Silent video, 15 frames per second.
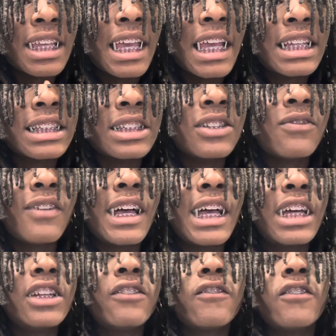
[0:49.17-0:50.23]
actually
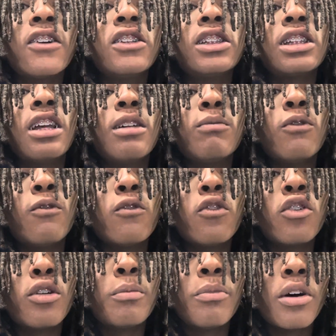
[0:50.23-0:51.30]
fired the first shot
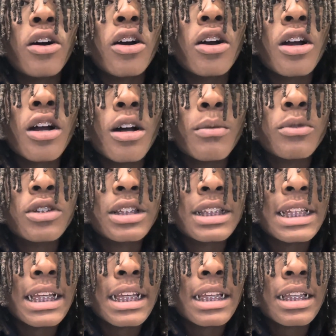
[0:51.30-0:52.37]
before the Pearl Harbor attack.